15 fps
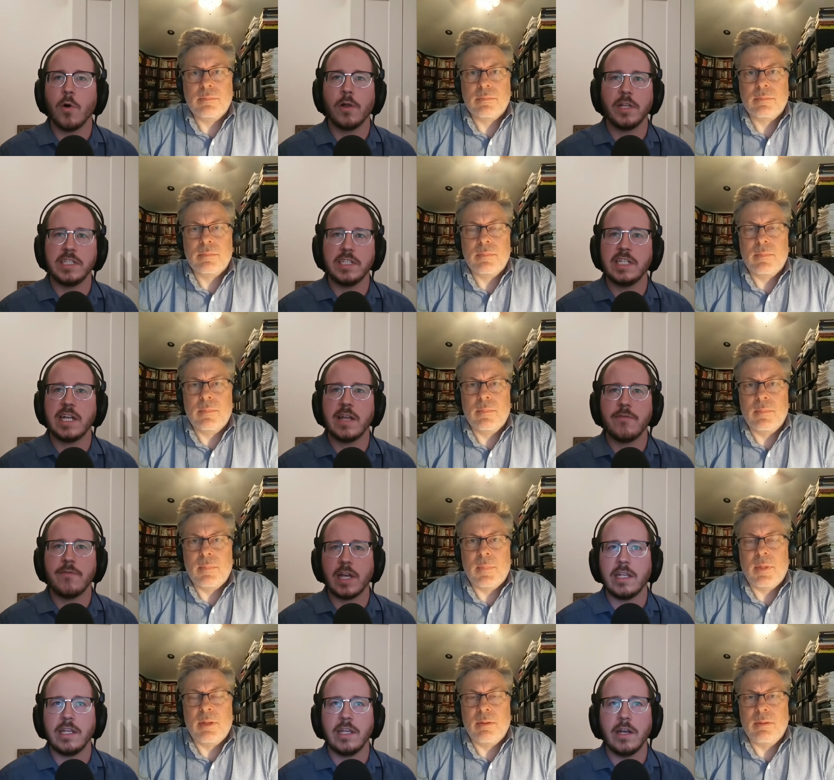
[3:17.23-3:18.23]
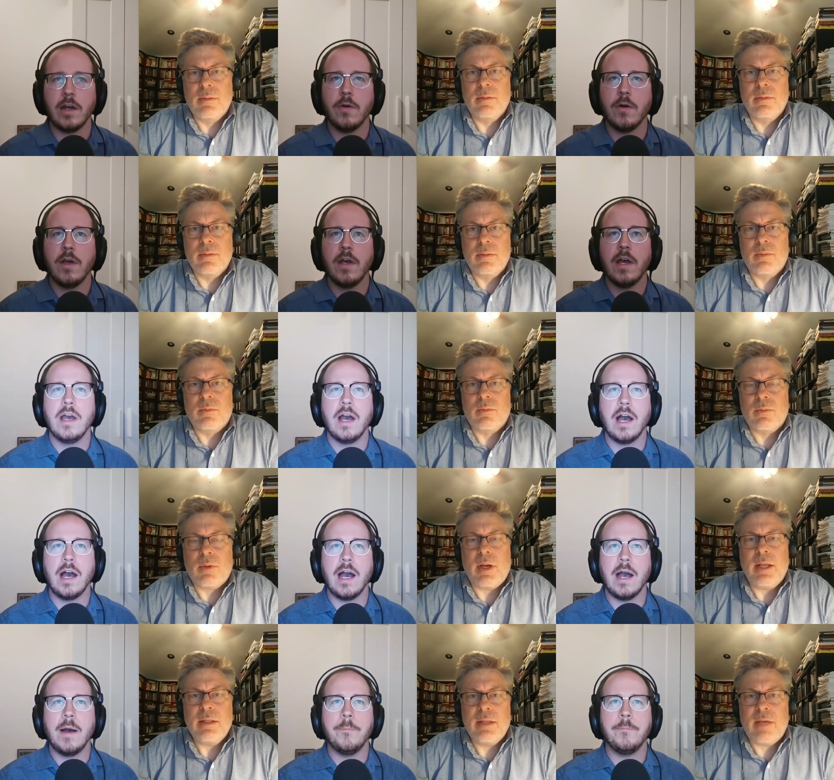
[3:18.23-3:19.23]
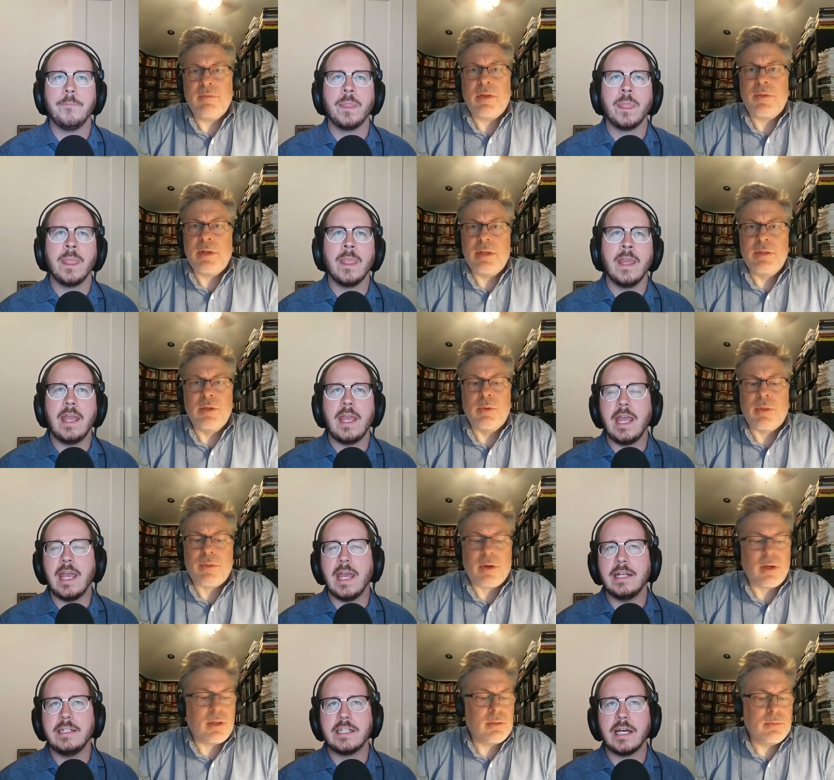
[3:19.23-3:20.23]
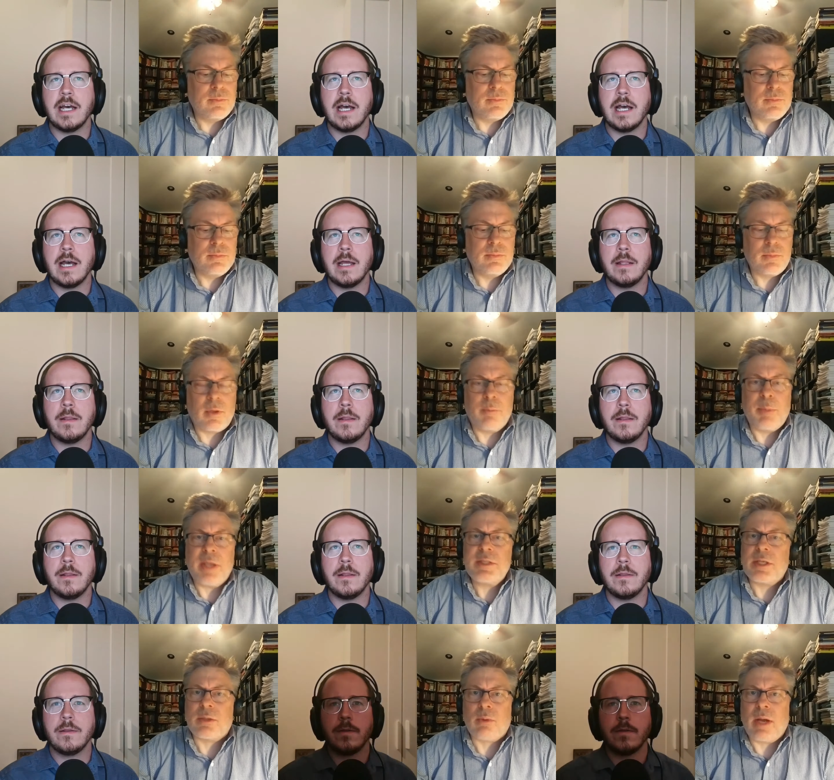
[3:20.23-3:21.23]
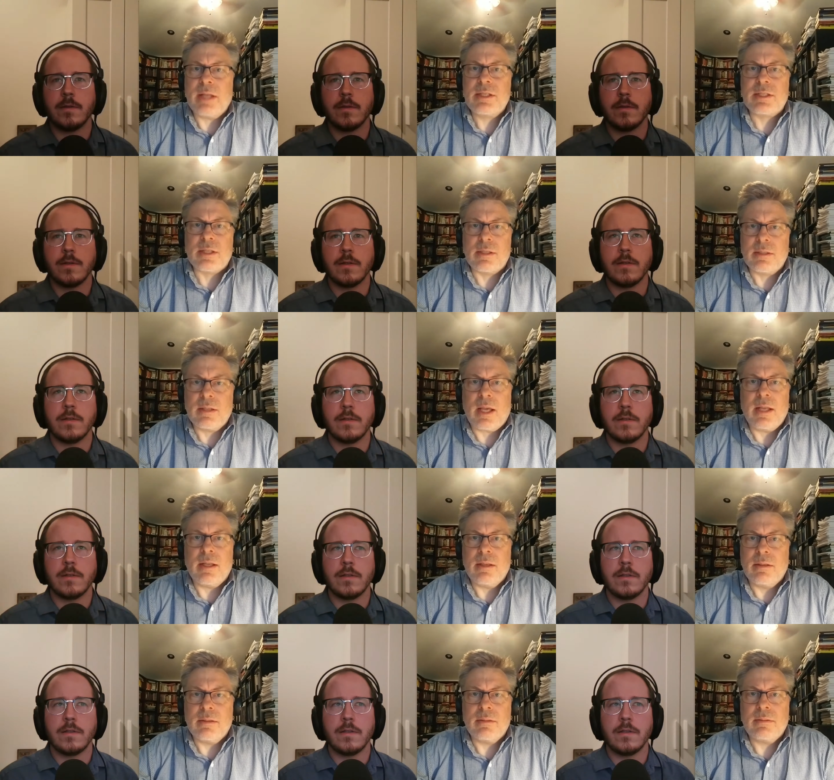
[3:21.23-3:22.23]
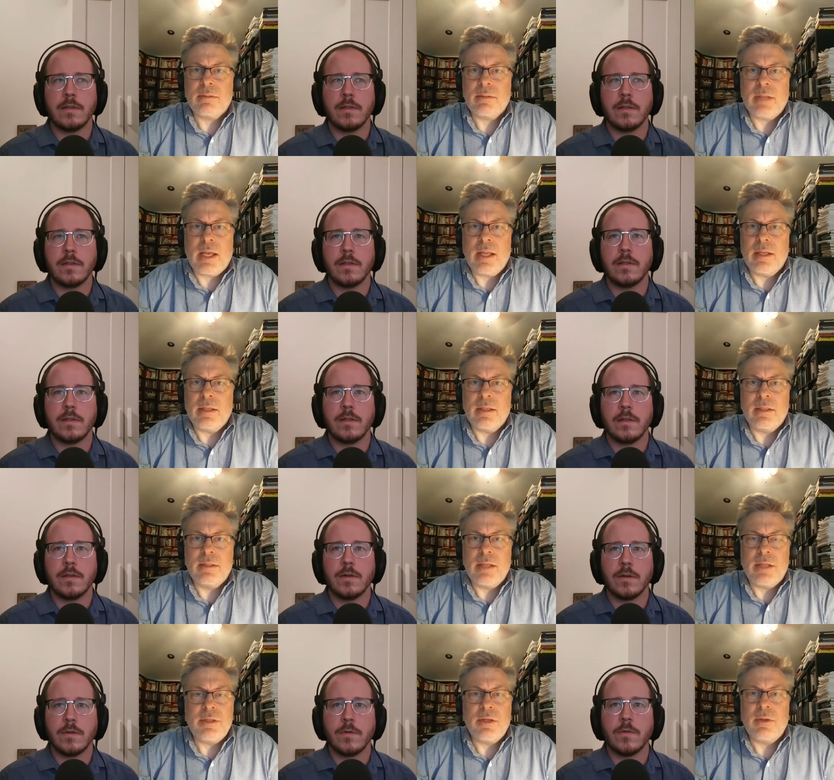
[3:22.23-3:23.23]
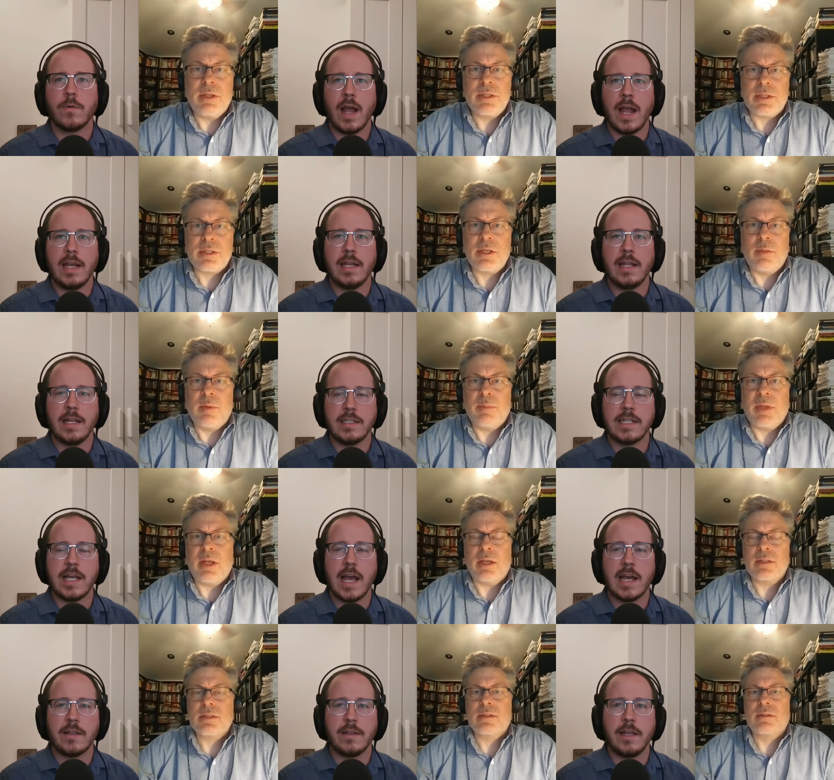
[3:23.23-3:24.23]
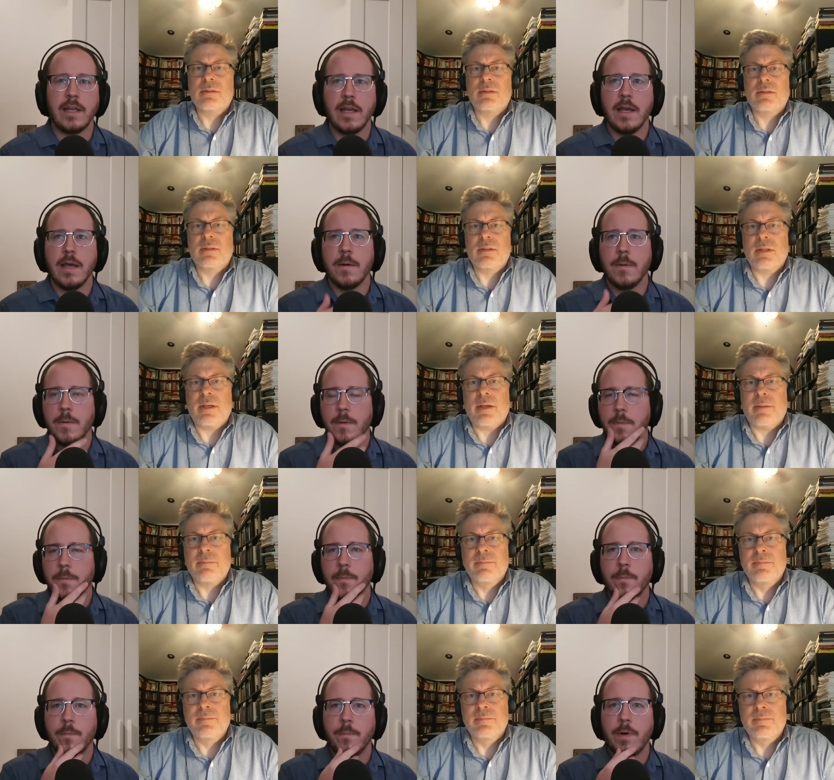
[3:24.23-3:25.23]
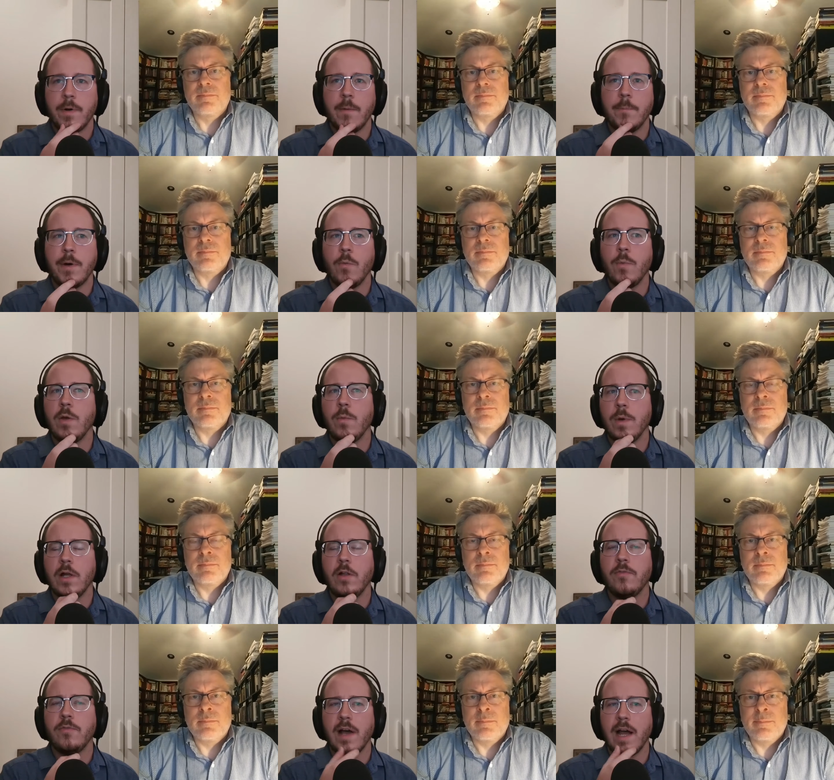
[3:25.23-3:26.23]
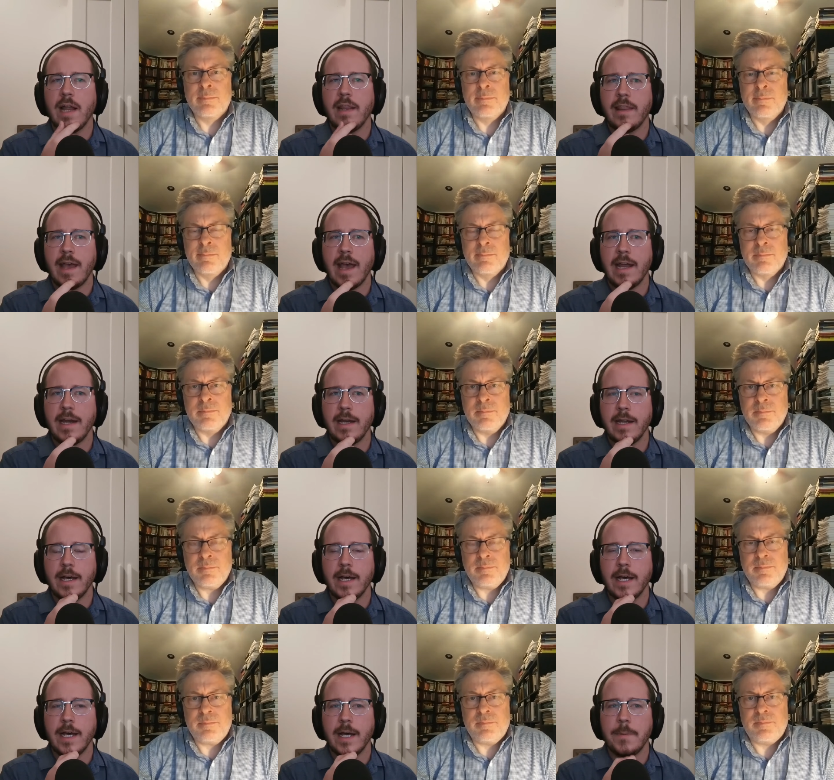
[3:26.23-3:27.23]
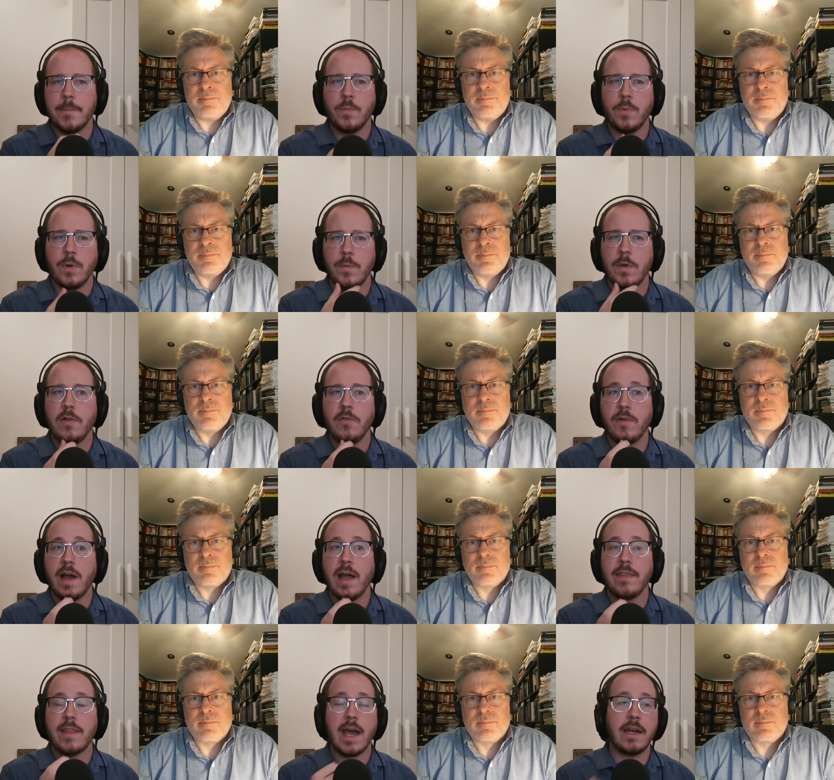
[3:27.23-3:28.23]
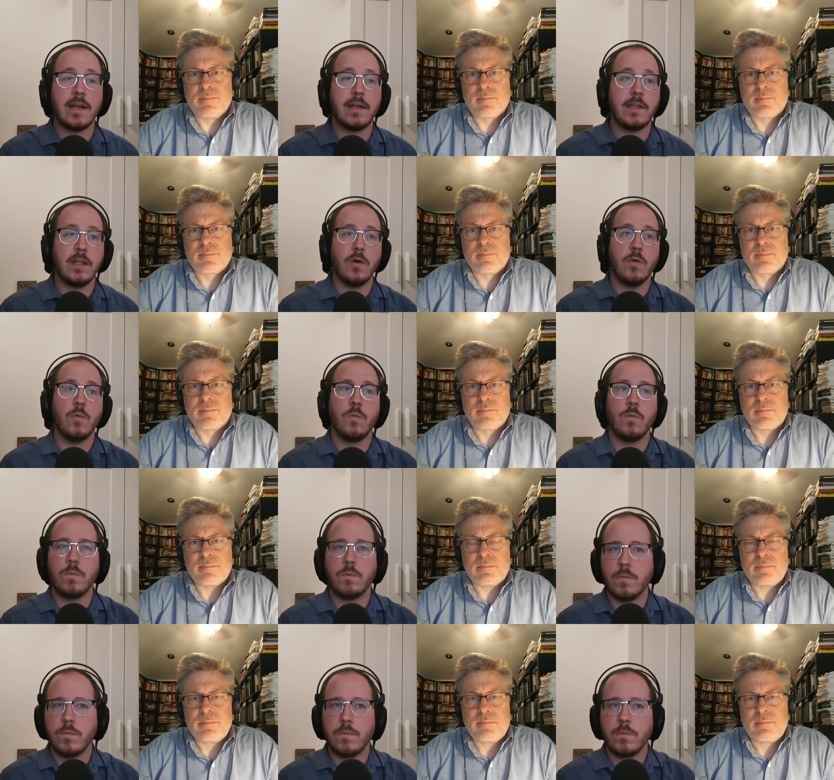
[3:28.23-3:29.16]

Speaker 1: morally significant, you know. Um, right. They have nothing to do and, with our, uh, our basic rights and and and
Speaker 2: right, exactly.
Speaker 1: Yeah.
Speaker 2: But but we will find that um, we will find that you know